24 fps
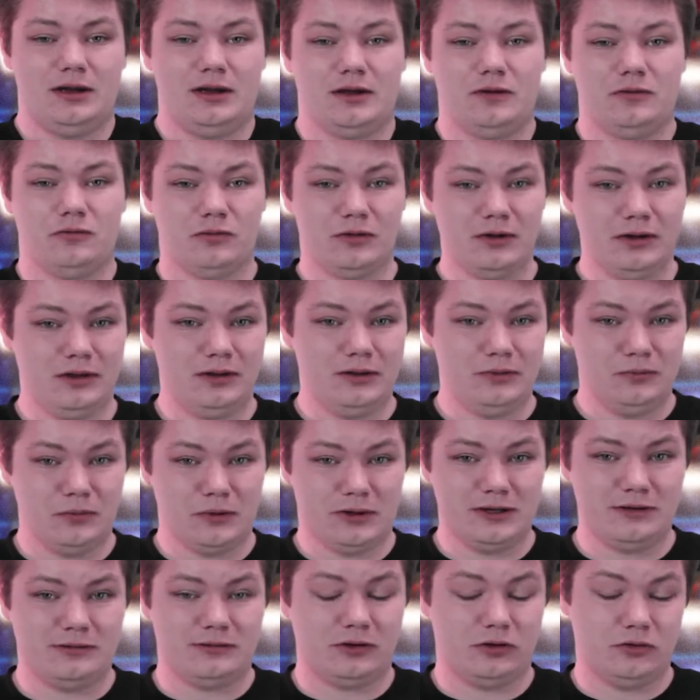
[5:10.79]
It really
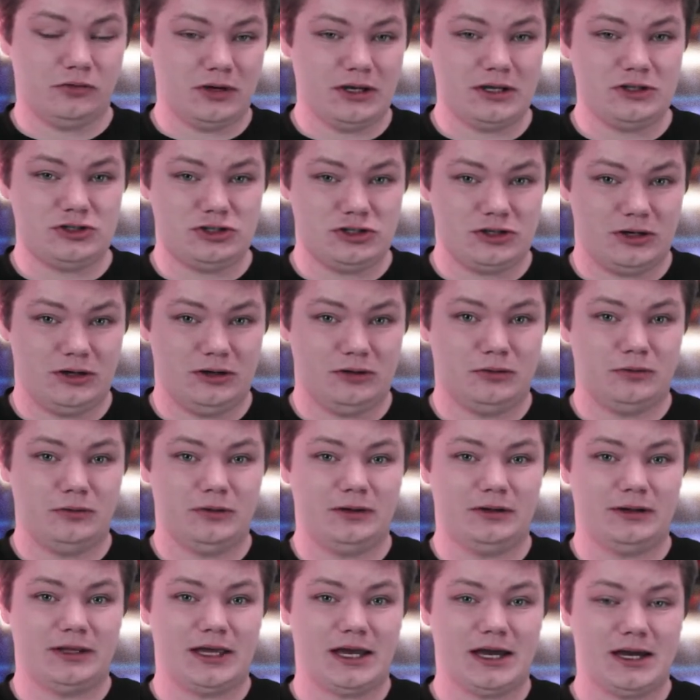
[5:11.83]
was a great show,
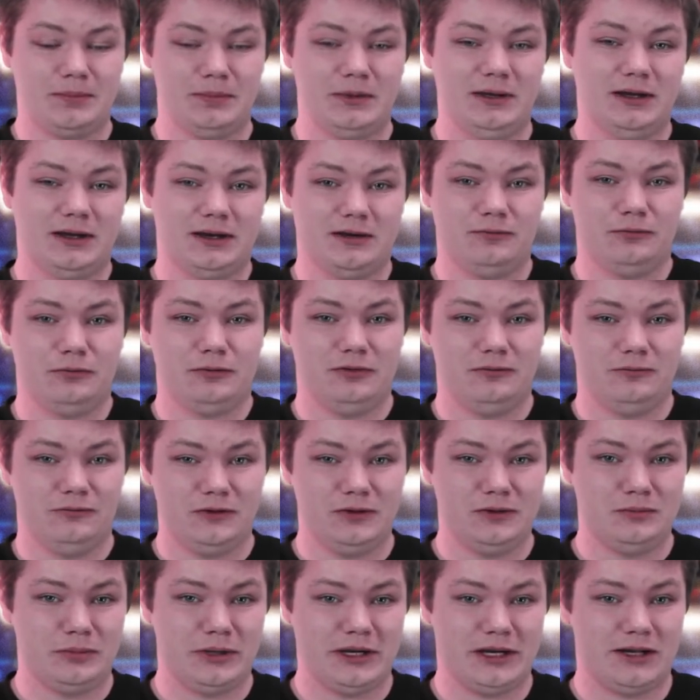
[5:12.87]
capping off with
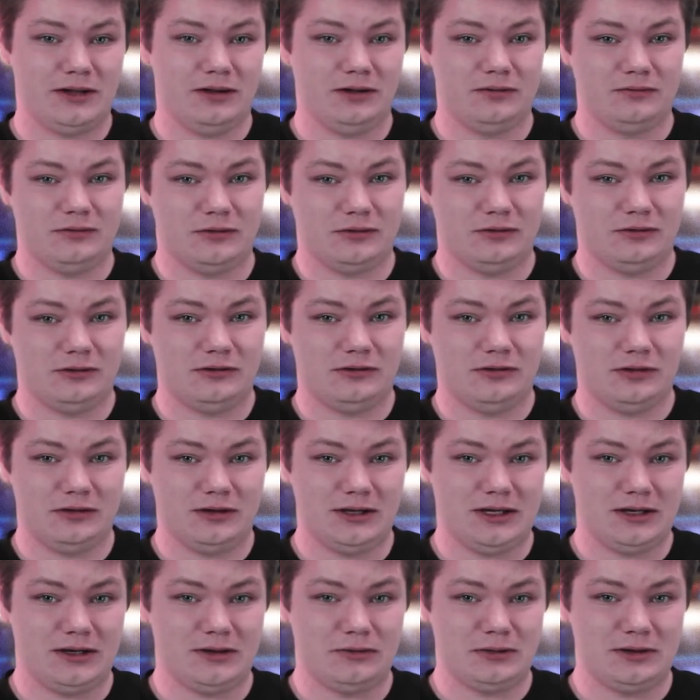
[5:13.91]
Finn Balor versus
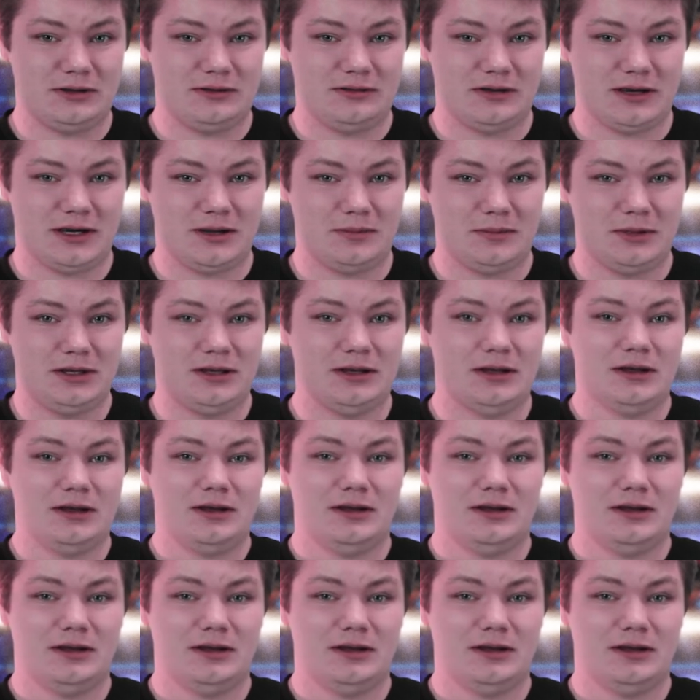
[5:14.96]
Hideo Itami.